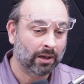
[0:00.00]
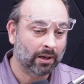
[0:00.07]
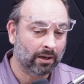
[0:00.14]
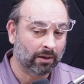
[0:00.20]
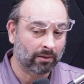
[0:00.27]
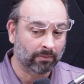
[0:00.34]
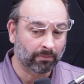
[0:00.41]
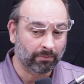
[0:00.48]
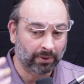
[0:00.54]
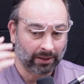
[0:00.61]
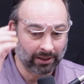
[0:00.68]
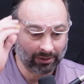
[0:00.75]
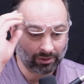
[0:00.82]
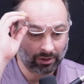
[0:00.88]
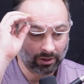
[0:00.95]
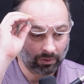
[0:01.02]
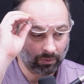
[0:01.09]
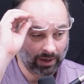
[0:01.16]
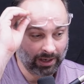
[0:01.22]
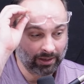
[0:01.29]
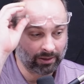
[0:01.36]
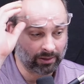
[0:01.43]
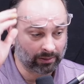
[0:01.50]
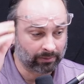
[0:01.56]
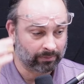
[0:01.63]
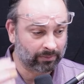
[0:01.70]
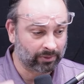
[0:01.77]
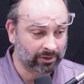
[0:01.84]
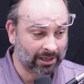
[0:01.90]
Um, but it's a good way
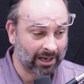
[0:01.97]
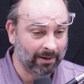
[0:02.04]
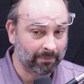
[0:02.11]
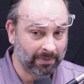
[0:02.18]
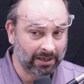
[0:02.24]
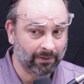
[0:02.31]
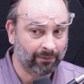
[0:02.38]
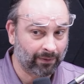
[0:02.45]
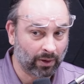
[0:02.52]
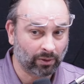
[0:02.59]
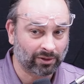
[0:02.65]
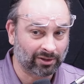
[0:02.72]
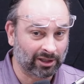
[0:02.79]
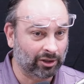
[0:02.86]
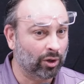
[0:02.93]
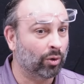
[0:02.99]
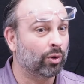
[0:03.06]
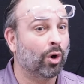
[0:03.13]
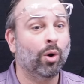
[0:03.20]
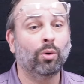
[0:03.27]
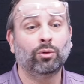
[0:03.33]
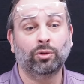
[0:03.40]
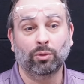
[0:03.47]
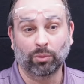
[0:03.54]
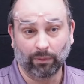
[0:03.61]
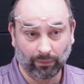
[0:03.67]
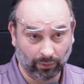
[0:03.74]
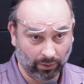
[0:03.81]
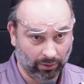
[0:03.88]
to kind of meet folks that don't go to
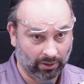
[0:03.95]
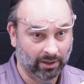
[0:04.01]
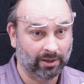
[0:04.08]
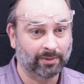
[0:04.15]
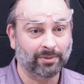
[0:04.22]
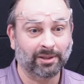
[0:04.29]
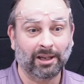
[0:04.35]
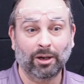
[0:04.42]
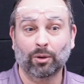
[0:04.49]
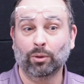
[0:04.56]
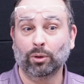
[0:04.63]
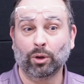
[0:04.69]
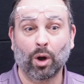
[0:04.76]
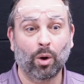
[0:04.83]
referral clubs and they mm-hmm.